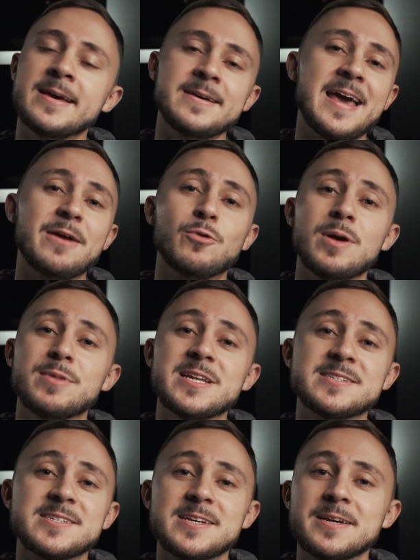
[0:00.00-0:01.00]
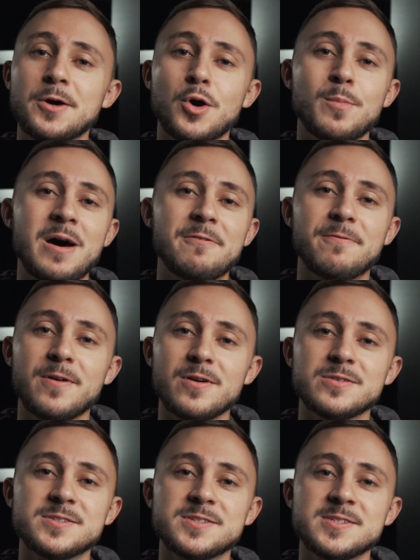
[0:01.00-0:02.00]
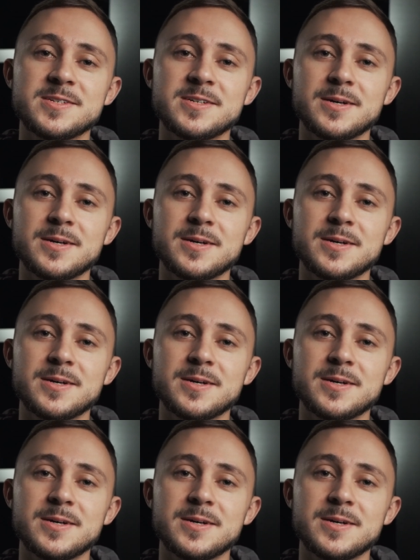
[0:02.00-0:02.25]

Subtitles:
and reminiscing on my first